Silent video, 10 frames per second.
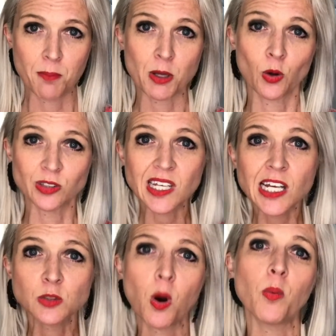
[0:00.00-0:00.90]
Because
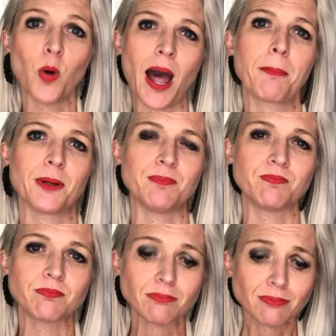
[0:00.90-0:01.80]
here's what will happen.
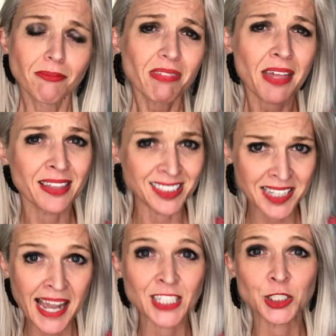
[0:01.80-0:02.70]
The
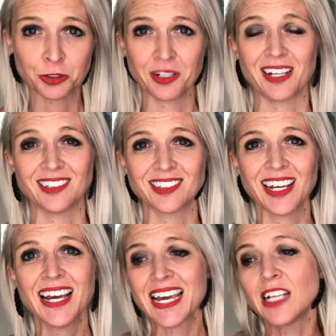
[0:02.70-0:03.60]
danger is
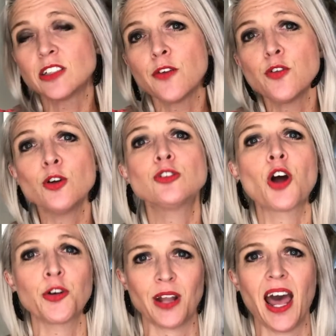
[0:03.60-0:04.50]
if you
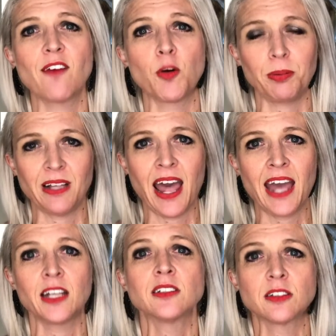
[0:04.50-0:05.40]
don't have a
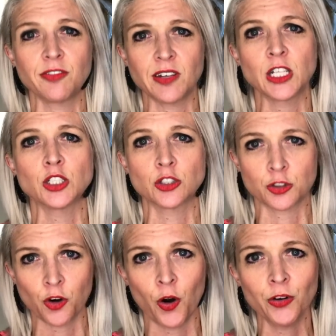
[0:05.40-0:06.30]
plan to finish
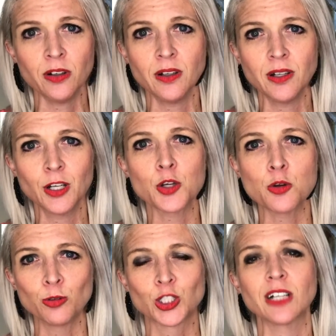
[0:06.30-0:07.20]
strong,
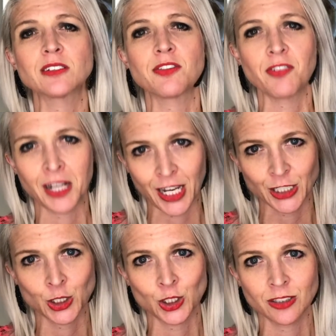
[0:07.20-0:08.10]
you'll just
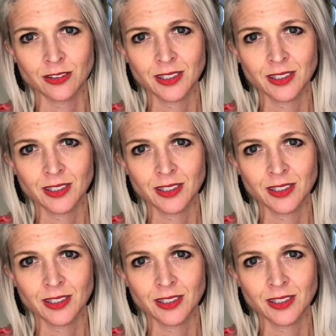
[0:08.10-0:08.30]
finish.